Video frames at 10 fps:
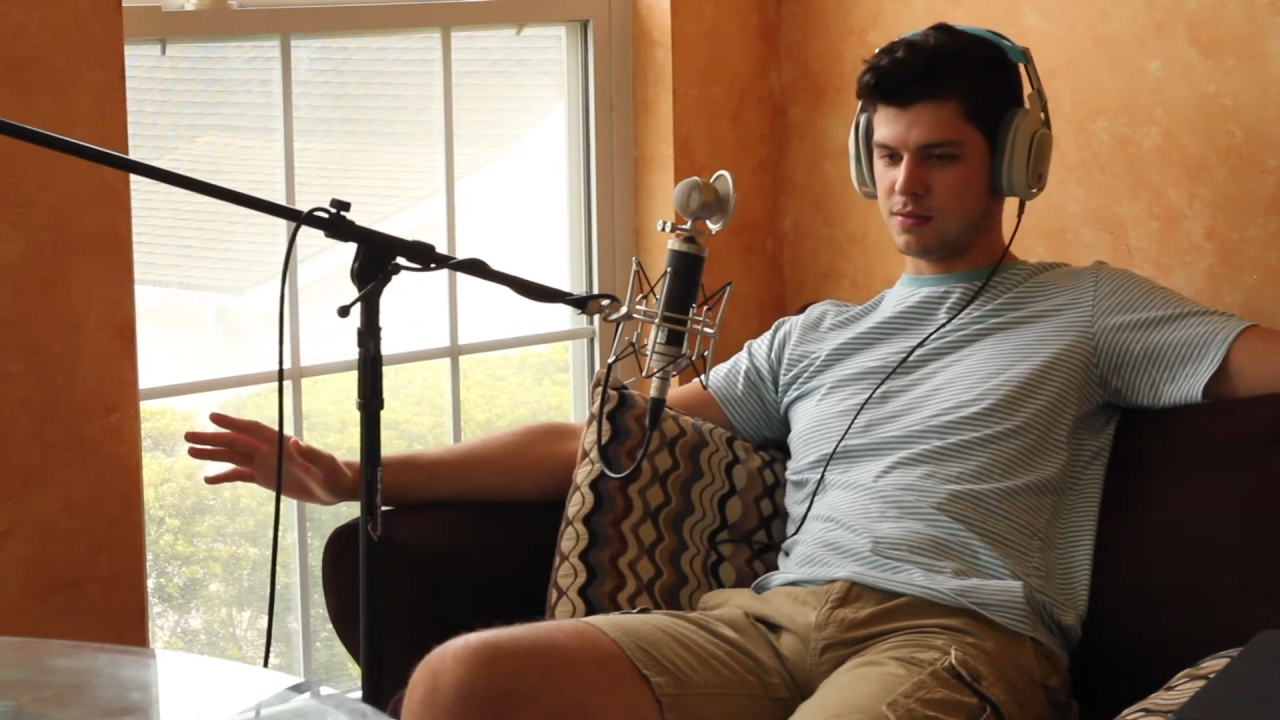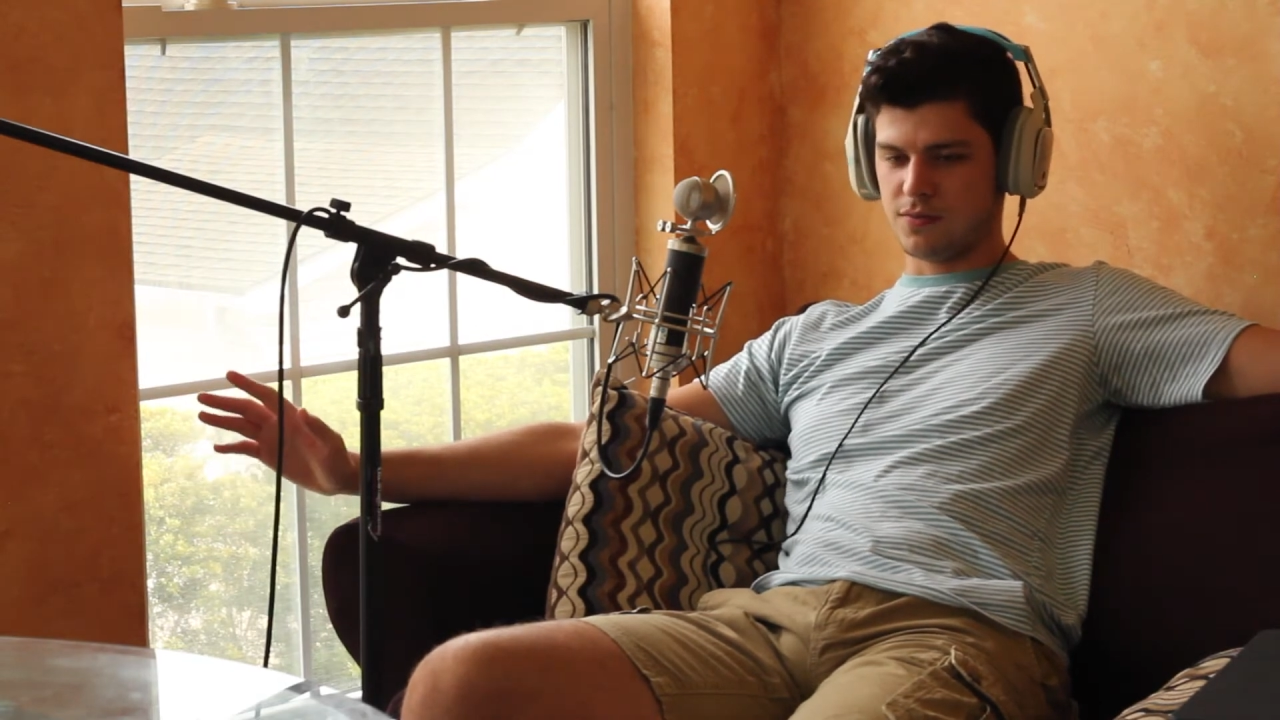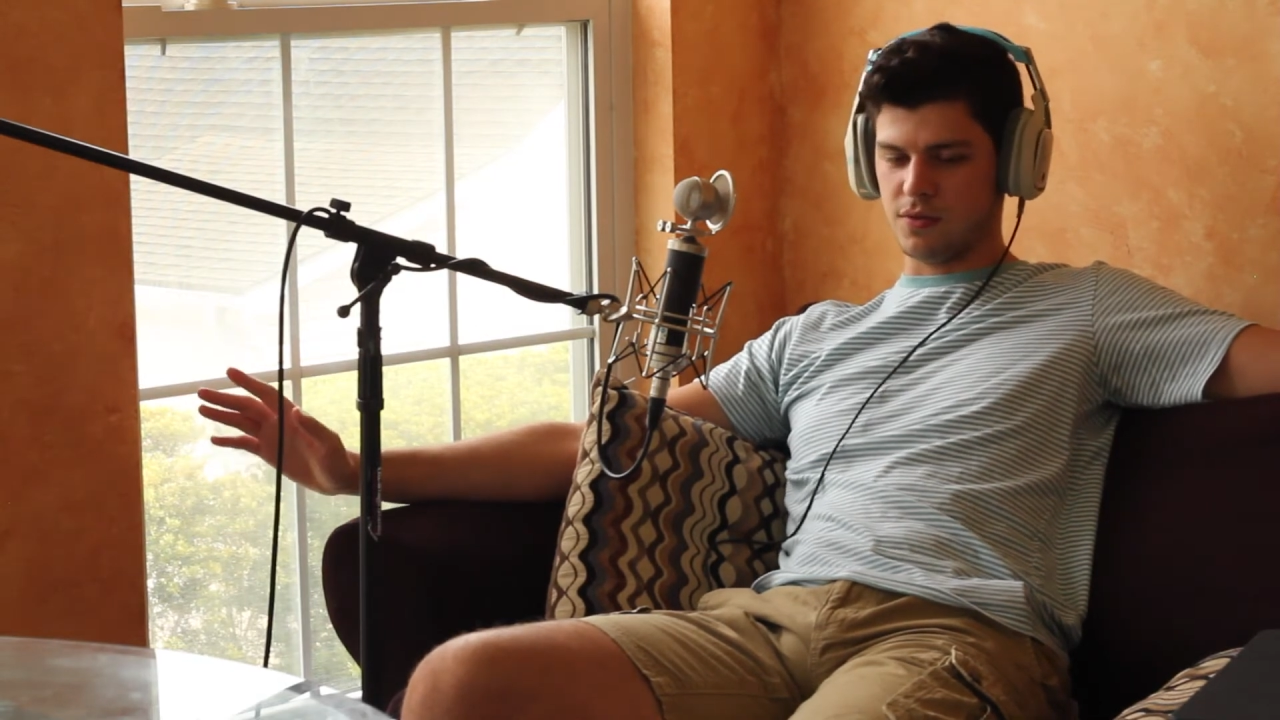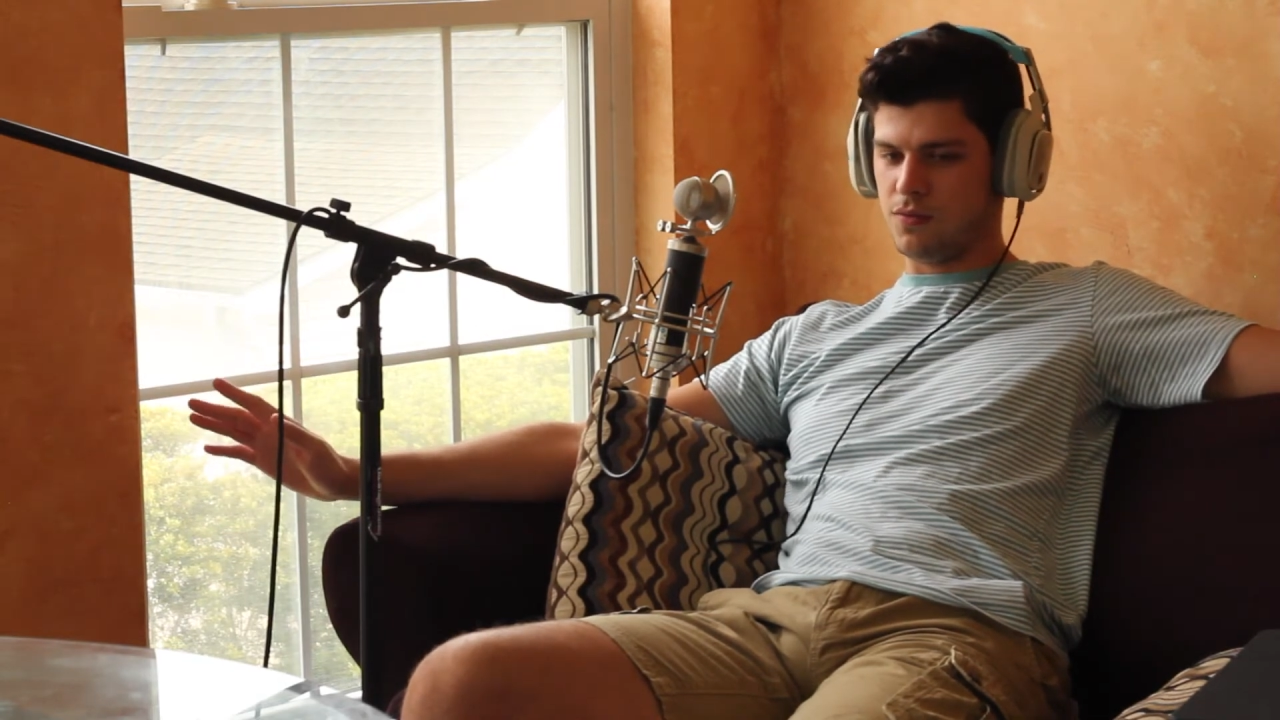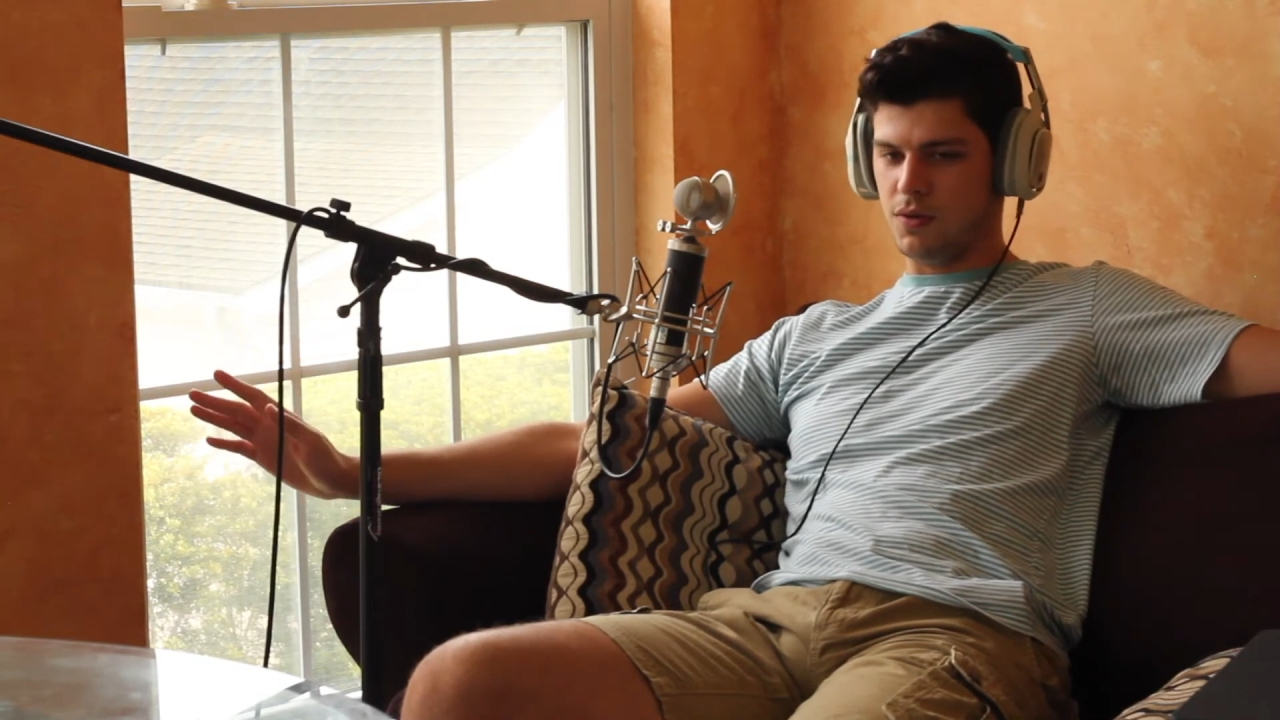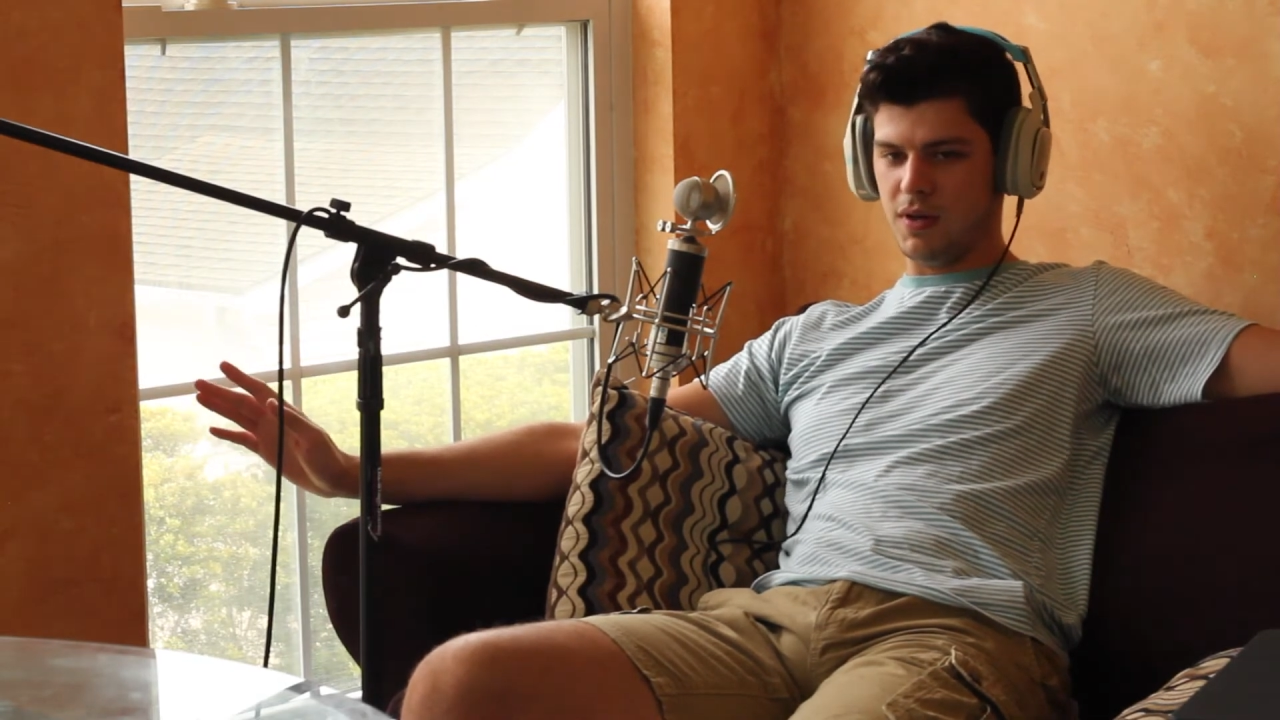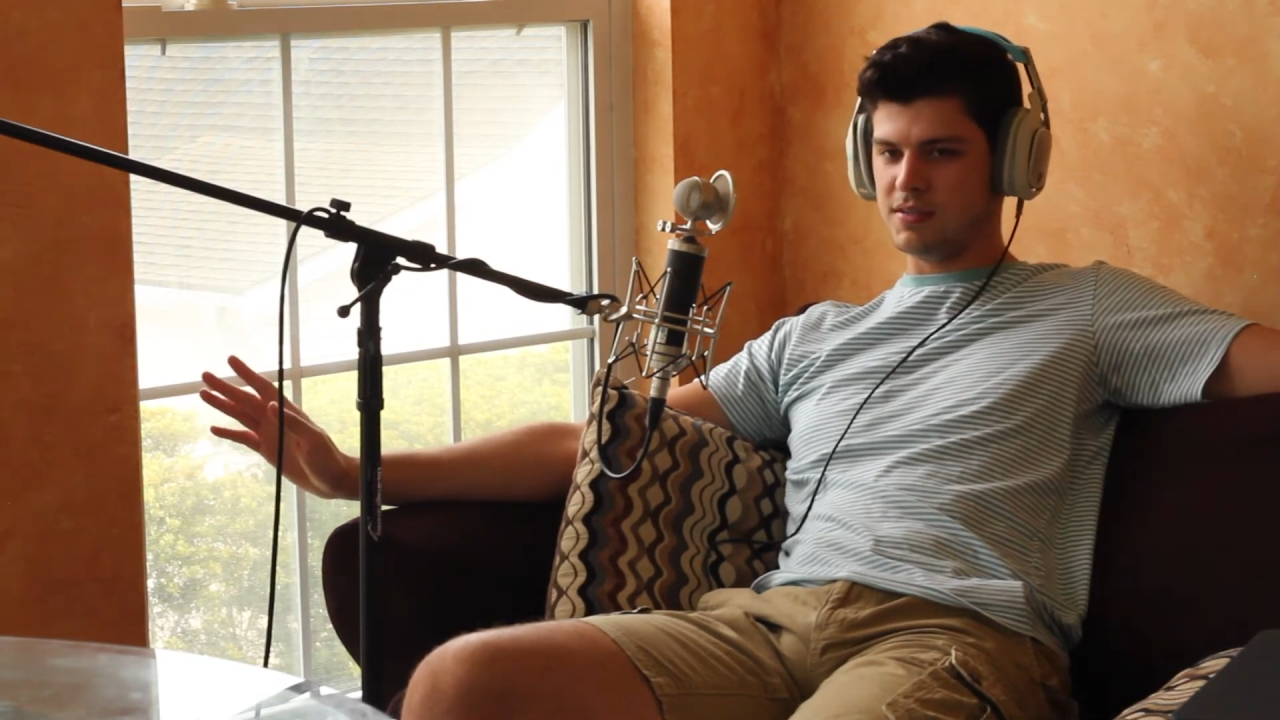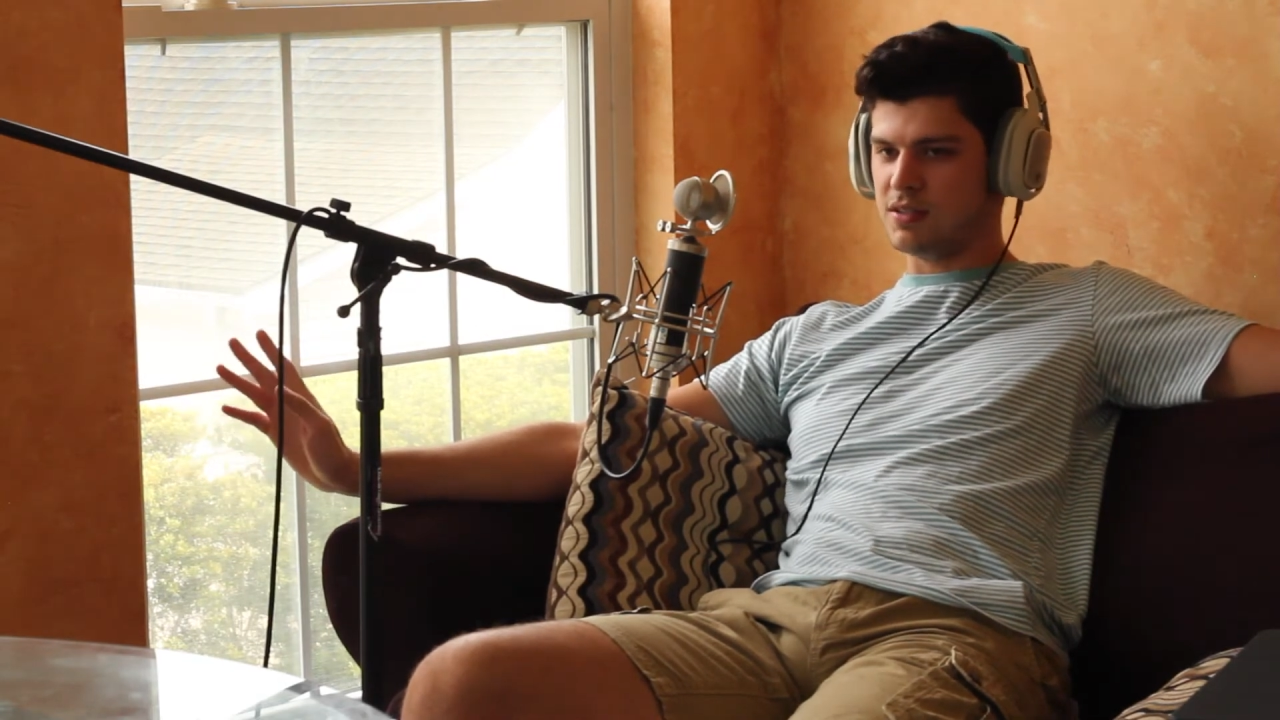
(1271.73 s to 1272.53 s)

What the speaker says: for a few days.